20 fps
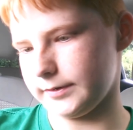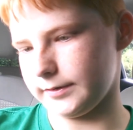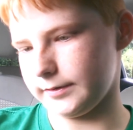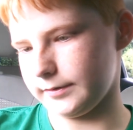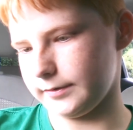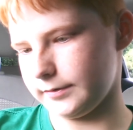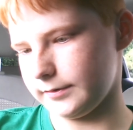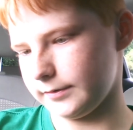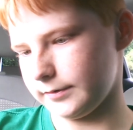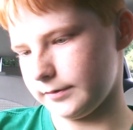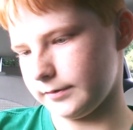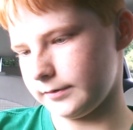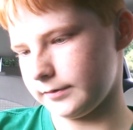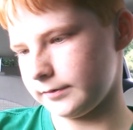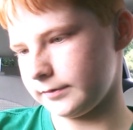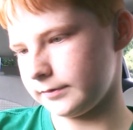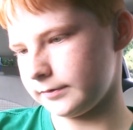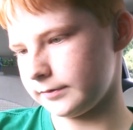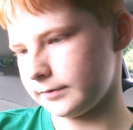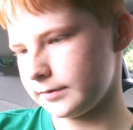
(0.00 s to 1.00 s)
in,
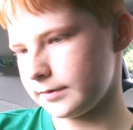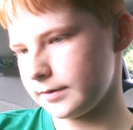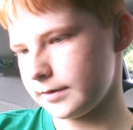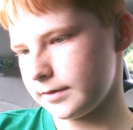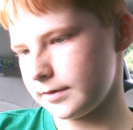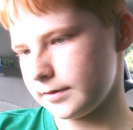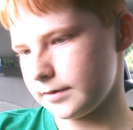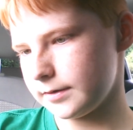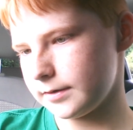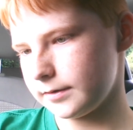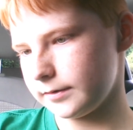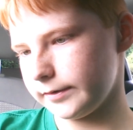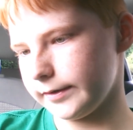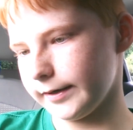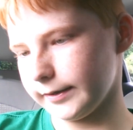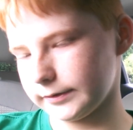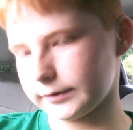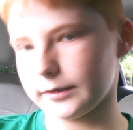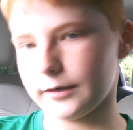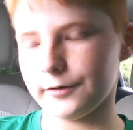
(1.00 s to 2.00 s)

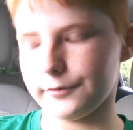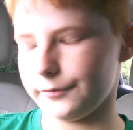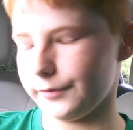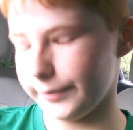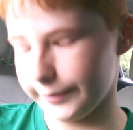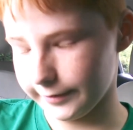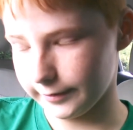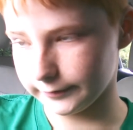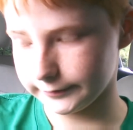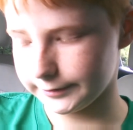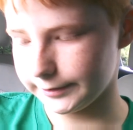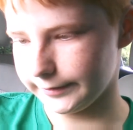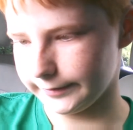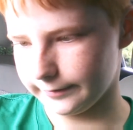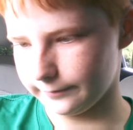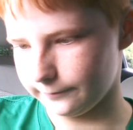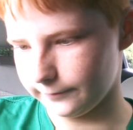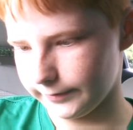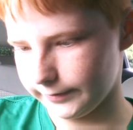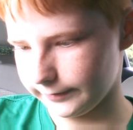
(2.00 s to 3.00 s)
yeah, it's called Leo's
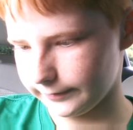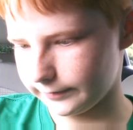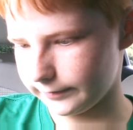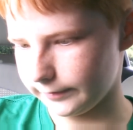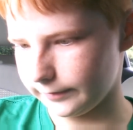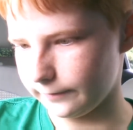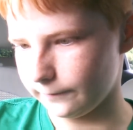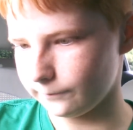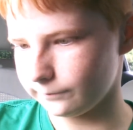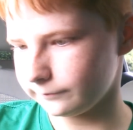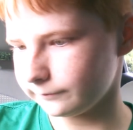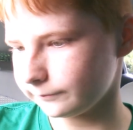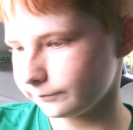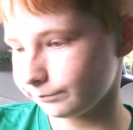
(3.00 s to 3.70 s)
Chicken Wing, so.